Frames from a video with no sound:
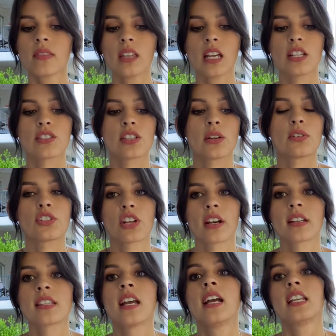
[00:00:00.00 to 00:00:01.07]
And so
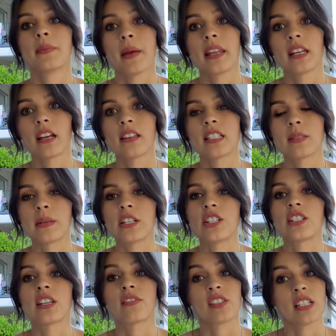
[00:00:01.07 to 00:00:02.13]
sharks, depending on the
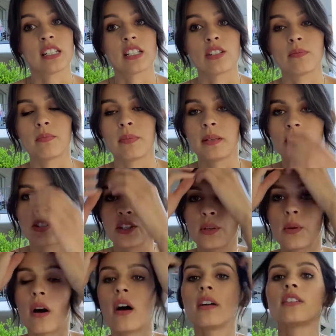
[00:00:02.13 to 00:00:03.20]
species, have seen to
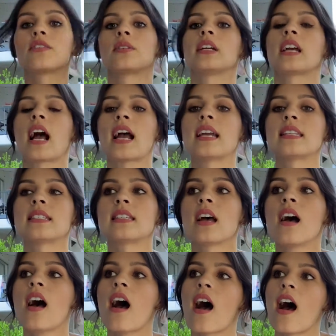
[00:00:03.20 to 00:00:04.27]
do all three kinds.
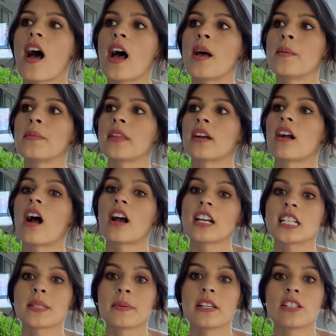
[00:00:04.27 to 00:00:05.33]
There are
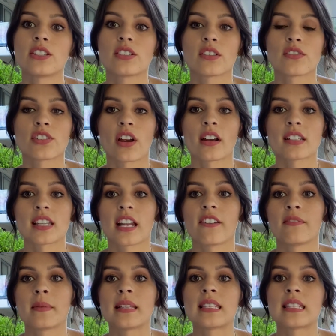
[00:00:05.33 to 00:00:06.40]
species of sharks that
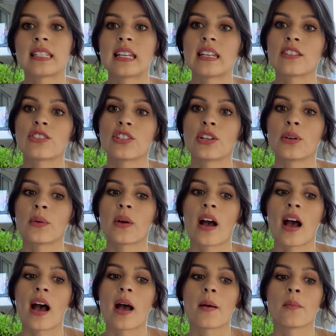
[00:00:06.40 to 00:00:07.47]
have been seen to,
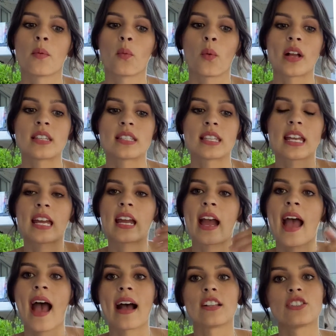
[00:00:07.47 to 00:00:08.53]
once they
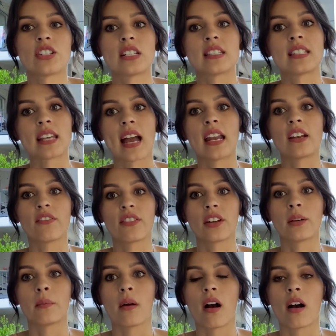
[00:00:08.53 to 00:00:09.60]
hatch inside of
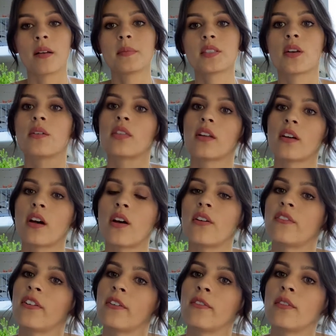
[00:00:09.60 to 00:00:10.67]
their mom, so
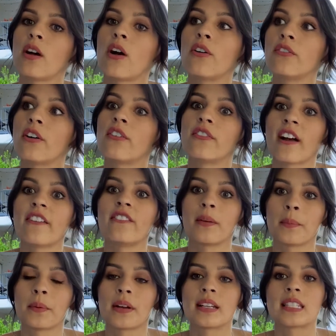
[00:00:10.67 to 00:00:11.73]
the
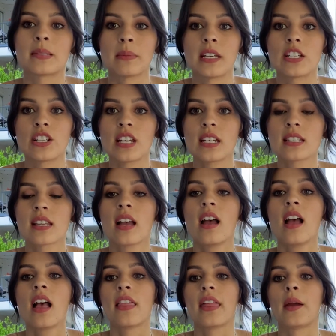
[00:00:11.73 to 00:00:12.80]
ovoviviparous species,
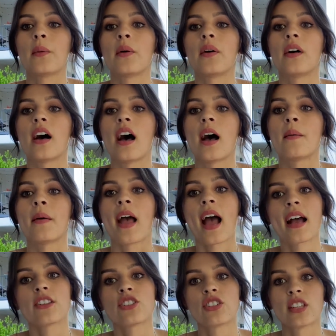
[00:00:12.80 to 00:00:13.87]
they will
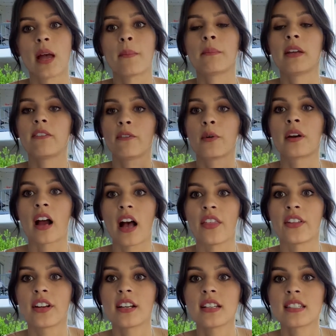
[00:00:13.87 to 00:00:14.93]
hatch some before
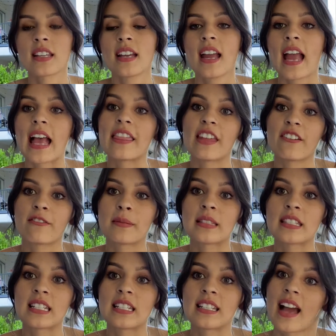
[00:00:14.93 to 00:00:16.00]
others, and they've
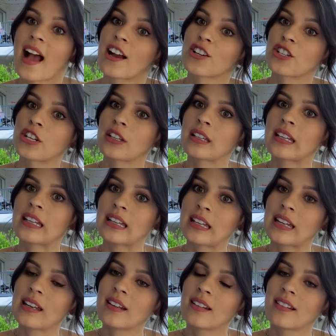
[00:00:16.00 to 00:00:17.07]
been seen to actually
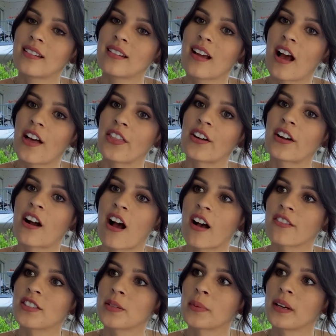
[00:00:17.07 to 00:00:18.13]
eat other
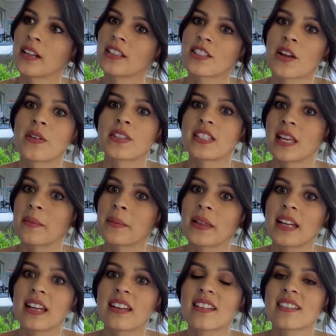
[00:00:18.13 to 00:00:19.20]
offspring, so
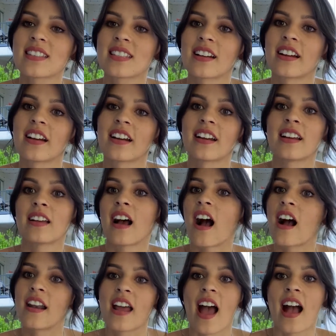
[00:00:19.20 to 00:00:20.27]
siblings or
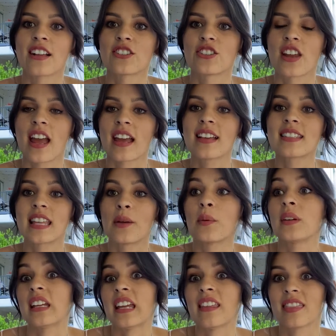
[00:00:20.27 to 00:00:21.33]
unhatched eggs, they
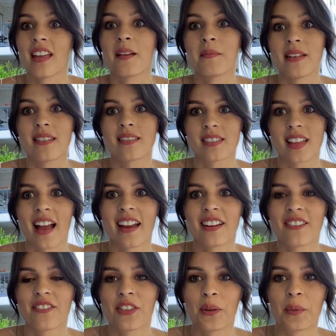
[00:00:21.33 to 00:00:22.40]
will eat them inside
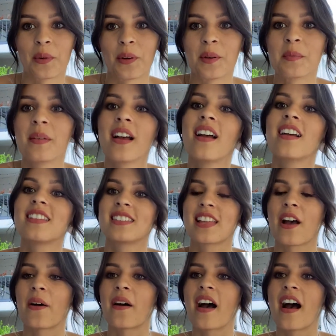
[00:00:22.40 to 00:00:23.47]
of the womb.
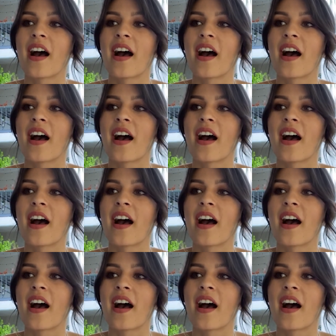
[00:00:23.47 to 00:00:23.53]
So